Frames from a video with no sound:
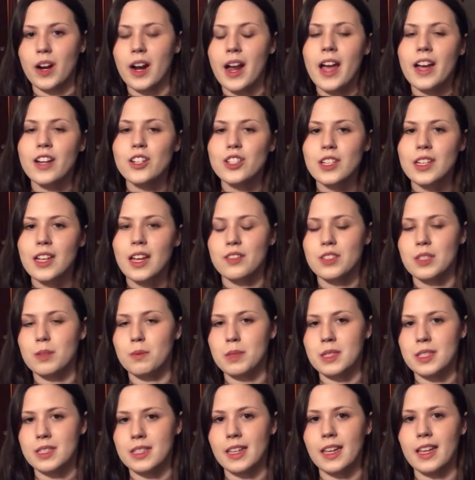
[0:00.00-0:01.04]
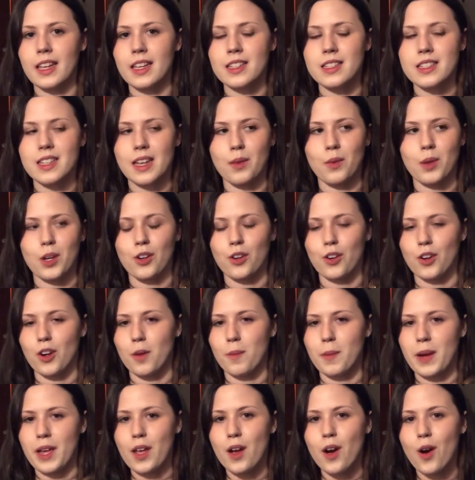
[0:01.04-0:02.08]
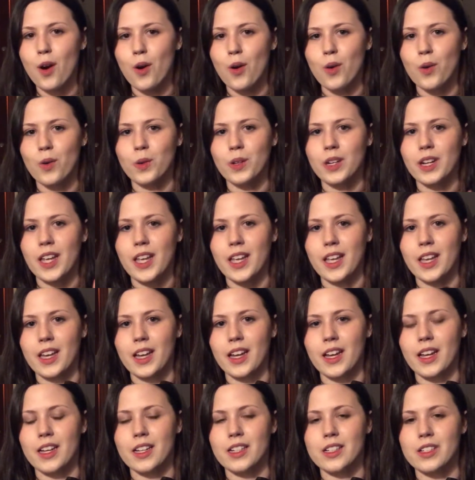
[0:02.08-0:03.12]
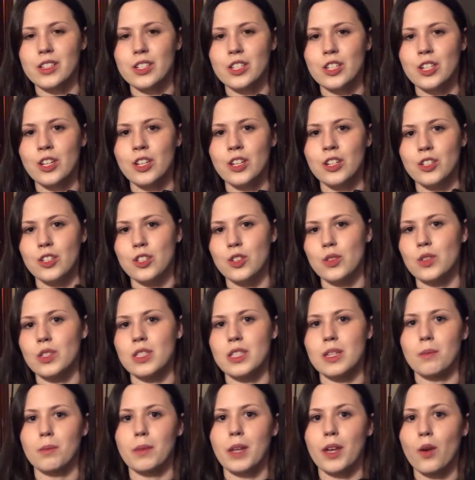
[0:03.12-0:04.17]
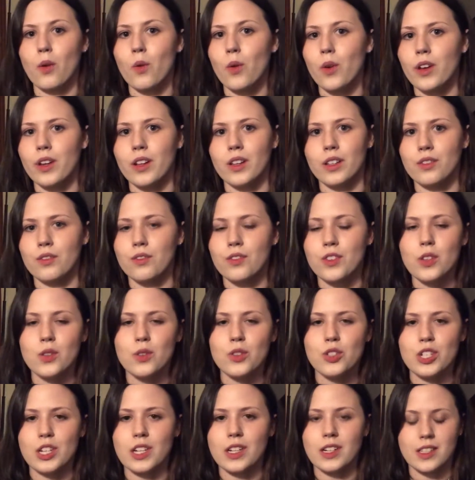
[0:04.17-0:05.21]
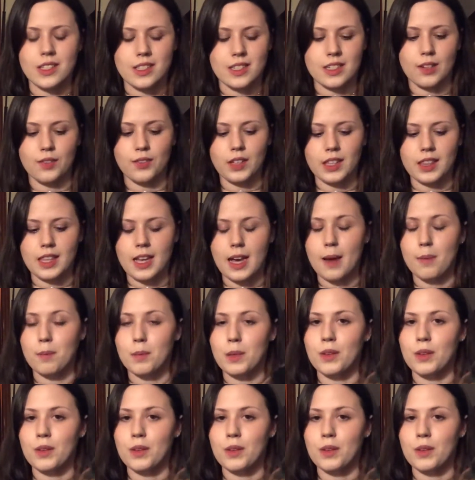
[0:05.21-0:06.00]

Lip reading: I actually have some seeds I want to grow my own and do some like oil infusion and stuff like that.